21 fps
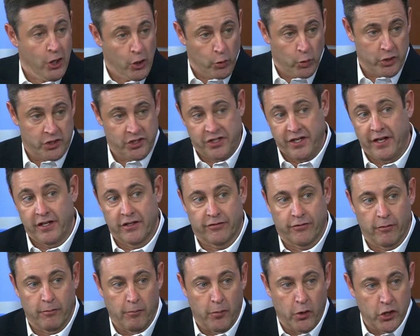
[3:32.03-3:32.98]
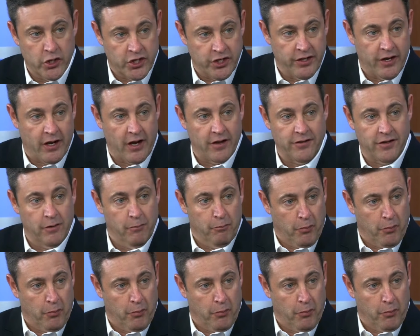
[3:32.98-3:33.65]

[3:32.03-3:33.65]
which stands for Merchandising,